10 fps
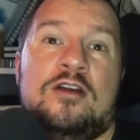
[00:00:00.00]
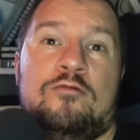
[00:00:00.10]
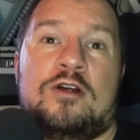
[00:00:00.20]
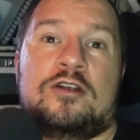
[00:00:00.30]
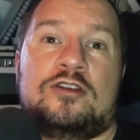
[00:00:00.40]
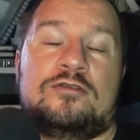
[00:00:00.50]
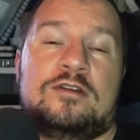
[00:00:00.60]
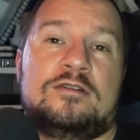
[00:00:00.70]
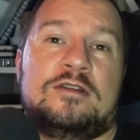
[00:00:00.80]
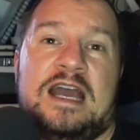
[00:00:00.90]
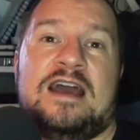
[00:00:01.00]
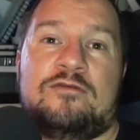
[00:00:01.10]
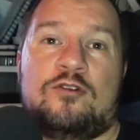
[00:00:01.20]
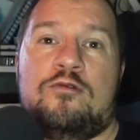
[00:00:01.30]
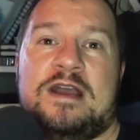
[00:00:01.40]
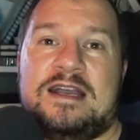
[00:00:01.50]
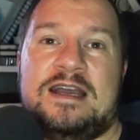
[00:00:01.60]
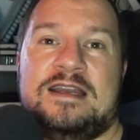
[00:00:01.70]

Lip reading: where you can have quick